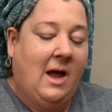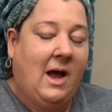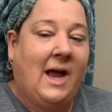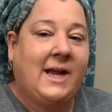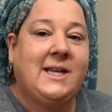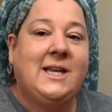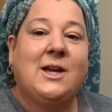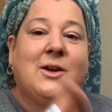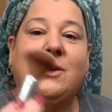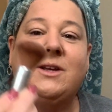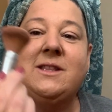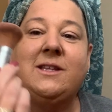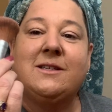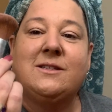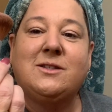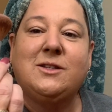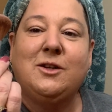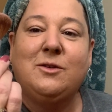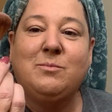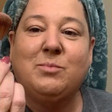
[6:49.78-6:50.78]
I carry
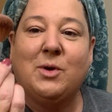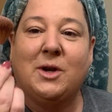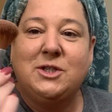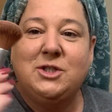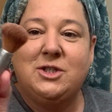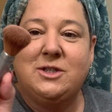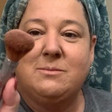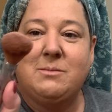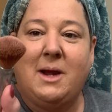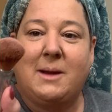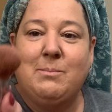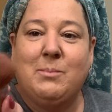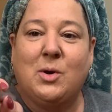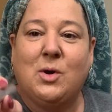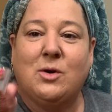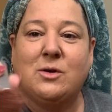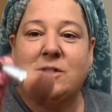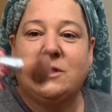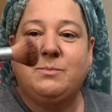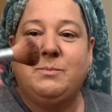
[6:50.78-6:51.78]
this little brush in my
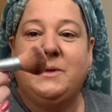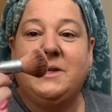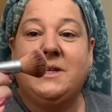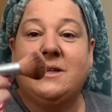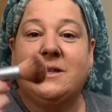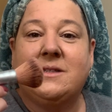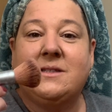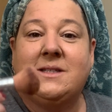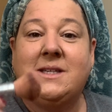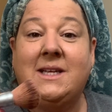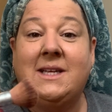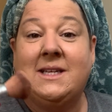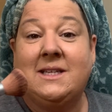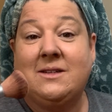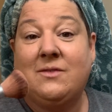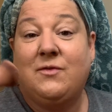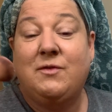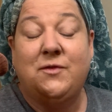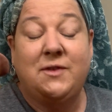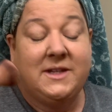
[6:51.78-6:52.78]
purse because
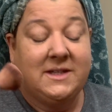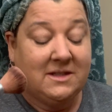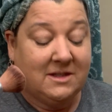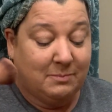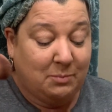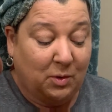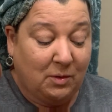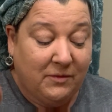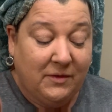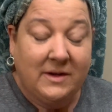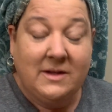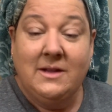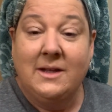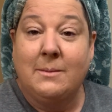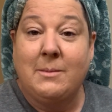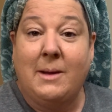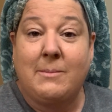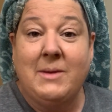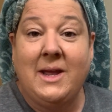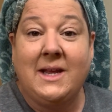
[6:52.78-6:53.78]
it fits perfectly
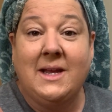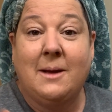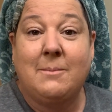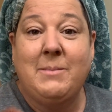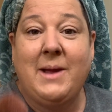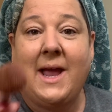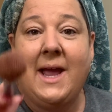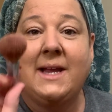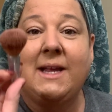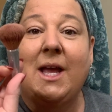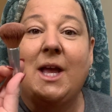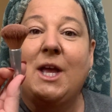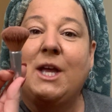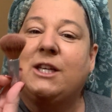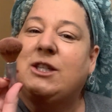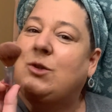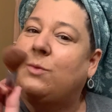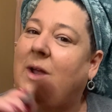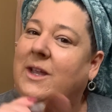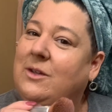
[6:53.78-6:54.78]
in my makeup bag.
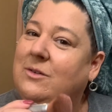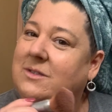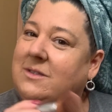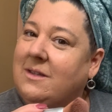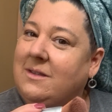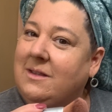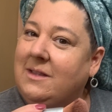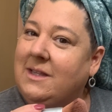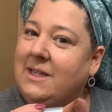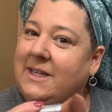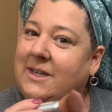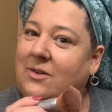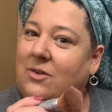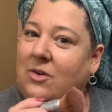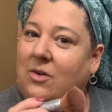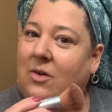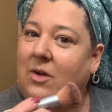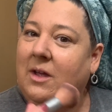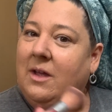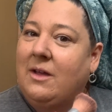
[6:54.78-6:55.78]
So I use a
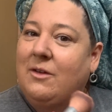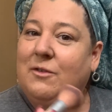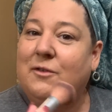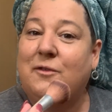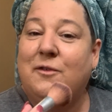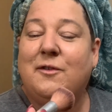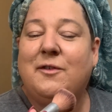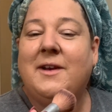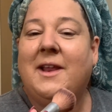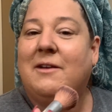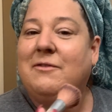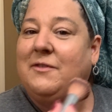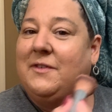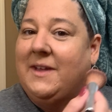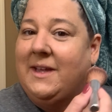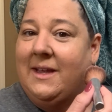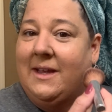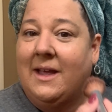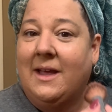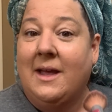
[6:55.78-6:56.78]
little
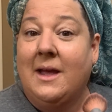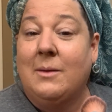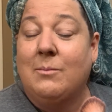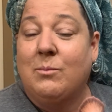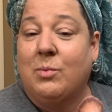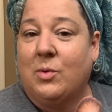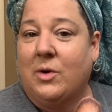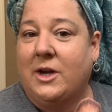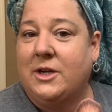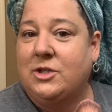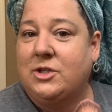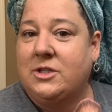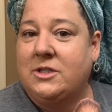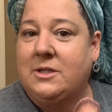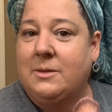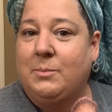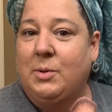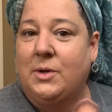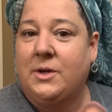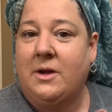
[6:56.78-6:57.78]
fluffy brush
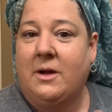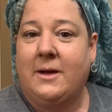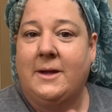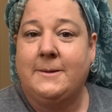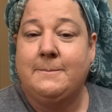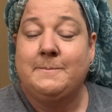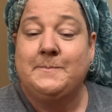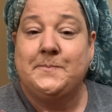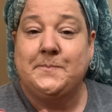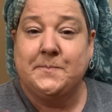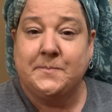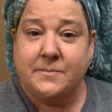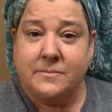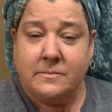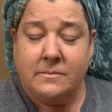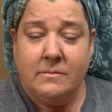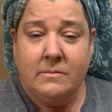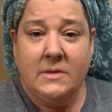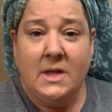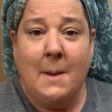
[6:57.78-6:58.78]
to put on
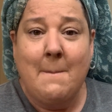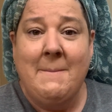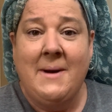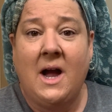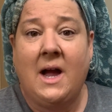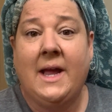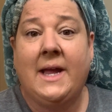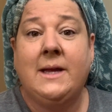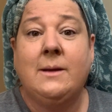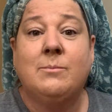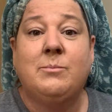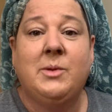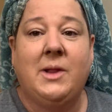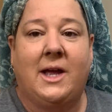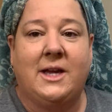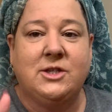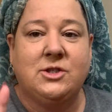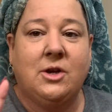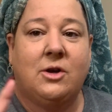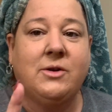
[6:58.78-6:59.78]
my
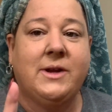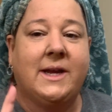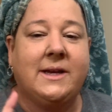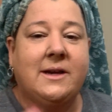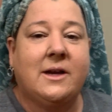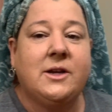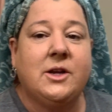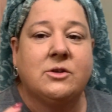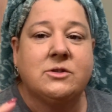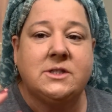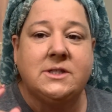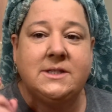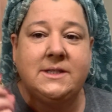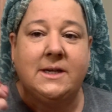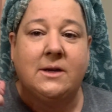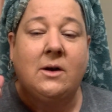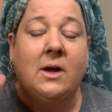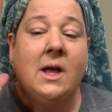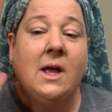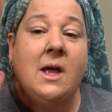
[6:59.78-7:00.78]
blush. Okay, now here's the
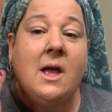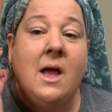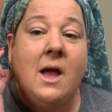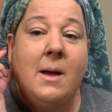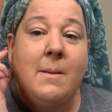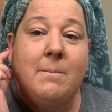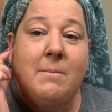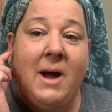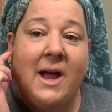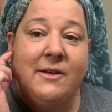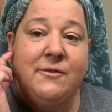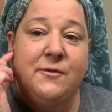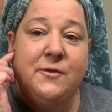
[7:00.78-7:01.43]
deal. My